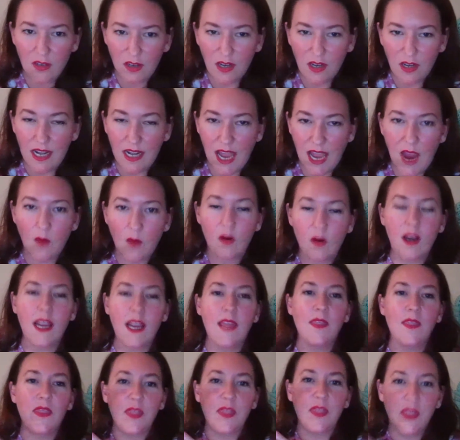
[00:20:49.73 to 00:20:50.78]
an hour.
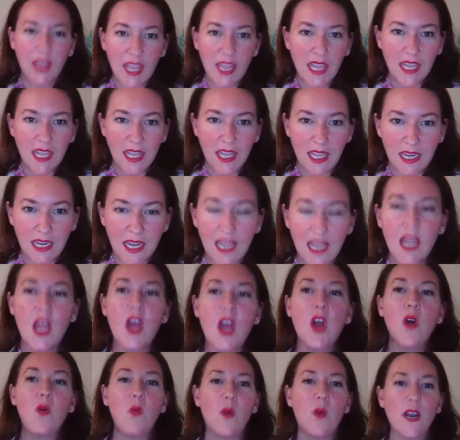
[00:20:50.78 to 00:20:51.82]
And then
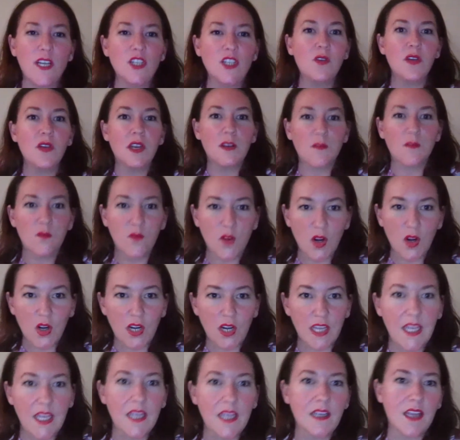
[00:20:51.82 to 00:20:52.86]
once you convert
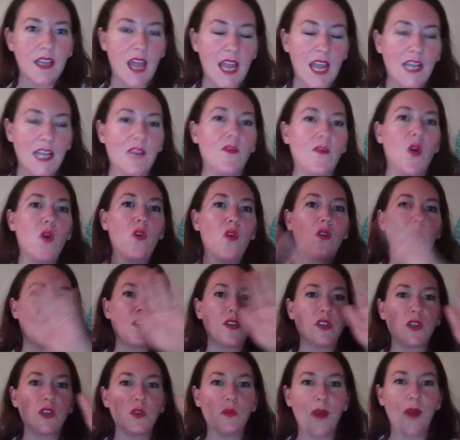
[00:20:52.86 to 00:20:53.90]
it kind of over
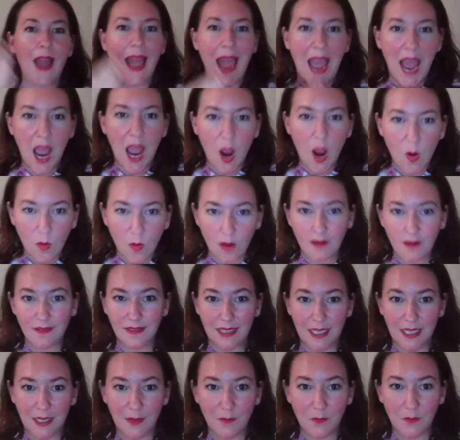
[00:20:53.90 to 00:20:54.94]
to
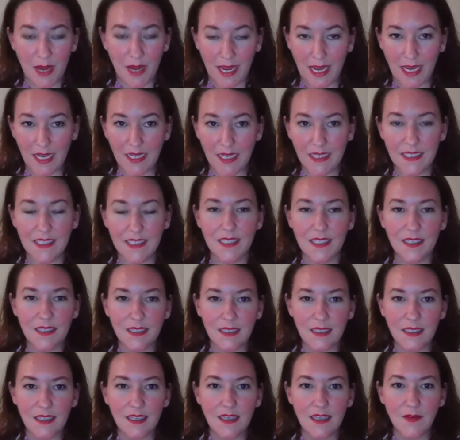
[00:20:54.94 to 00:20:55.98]
hourly rate
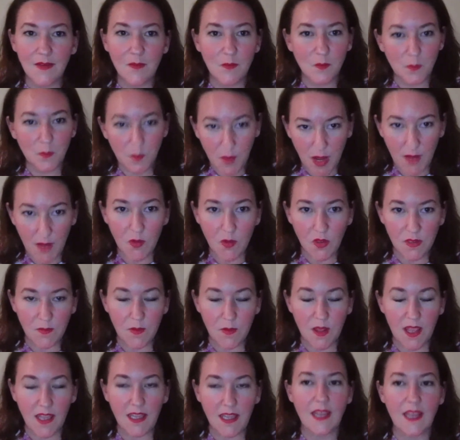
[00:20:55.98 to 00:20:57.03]
by
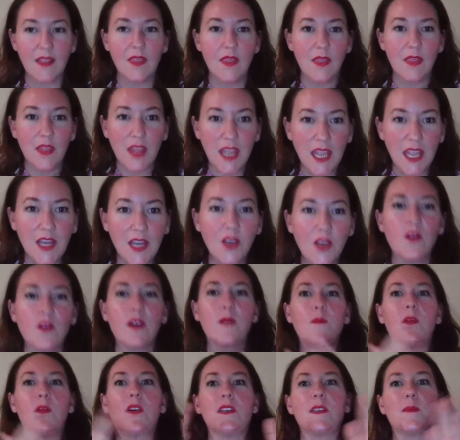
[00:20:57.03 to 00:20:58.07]
multiplying it, then you can
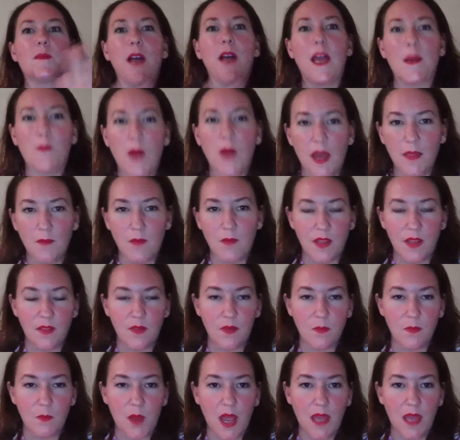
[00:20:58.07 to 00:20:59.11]
multiply it by the month
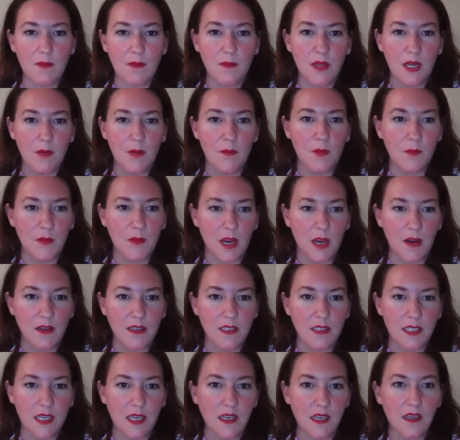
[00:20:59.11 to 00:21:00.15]
by the minimum
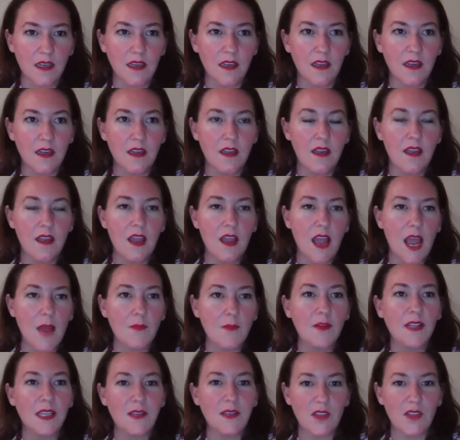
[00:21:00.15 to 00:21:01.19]
guarantee. I
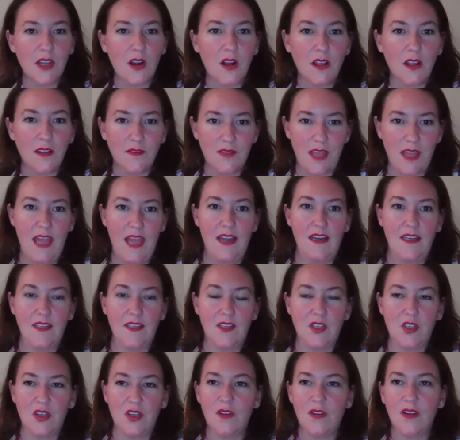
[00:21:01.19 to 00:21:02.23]
believe that all of that is
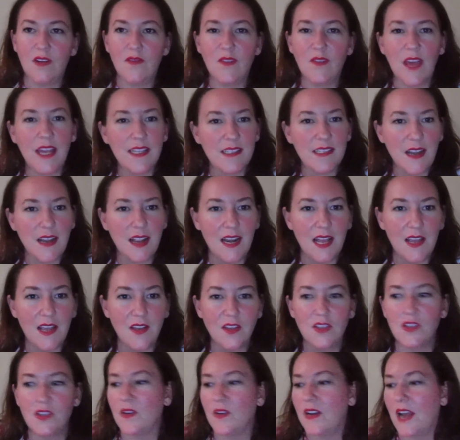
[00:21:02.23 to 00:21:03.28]
true. If that's not how you
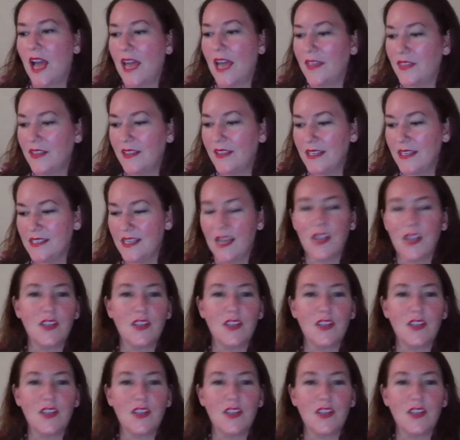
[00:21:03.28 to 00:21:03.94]
do it, I think that's how